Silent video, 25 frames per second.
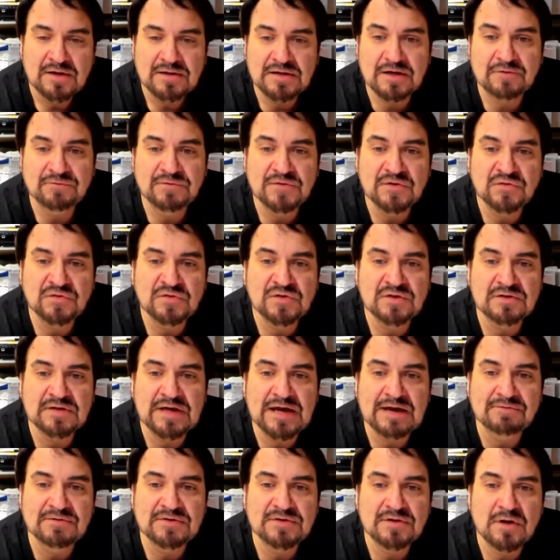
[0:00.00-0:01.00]
Now, if this didn't
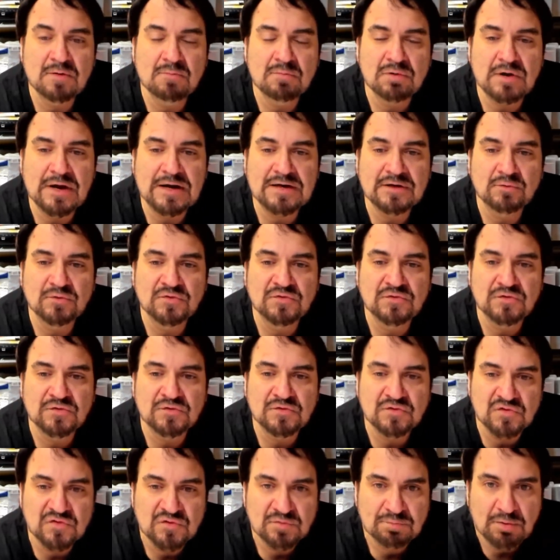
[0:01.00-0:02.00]
have a number on it, it was
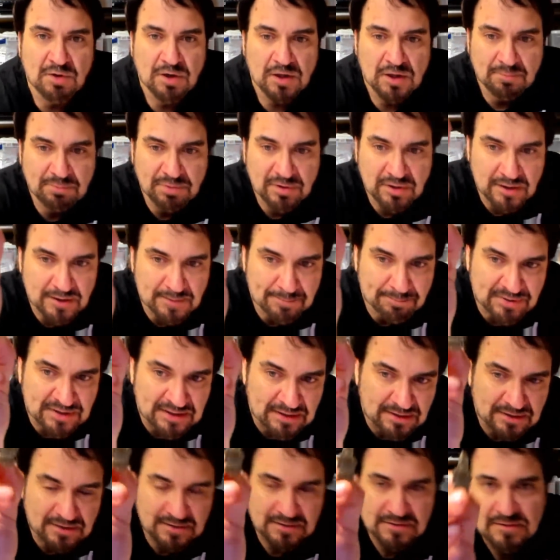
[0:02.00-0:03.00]
just a spark plug
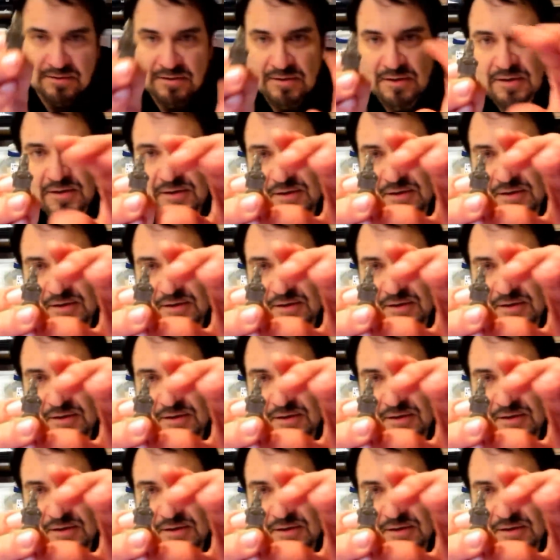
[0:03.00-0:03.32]
pin.